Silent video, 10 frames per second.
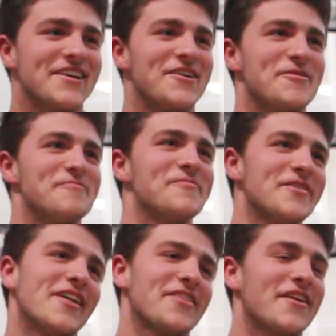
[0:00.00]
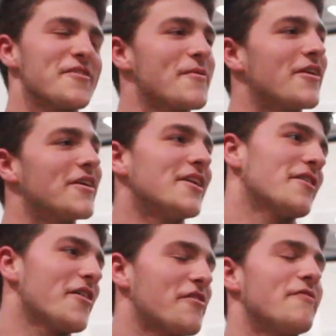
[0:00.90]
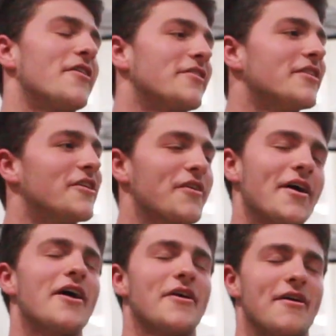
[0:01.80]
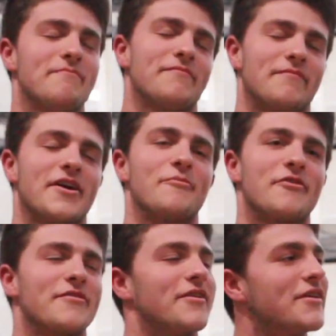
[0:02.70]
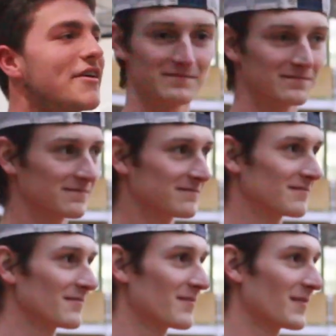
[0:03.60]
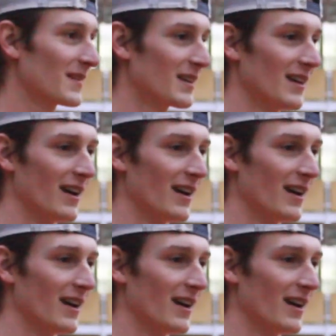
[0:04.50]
Um, that, that's about it, and it, it's fun. You know, I, I, find it more fun. What year are you in here?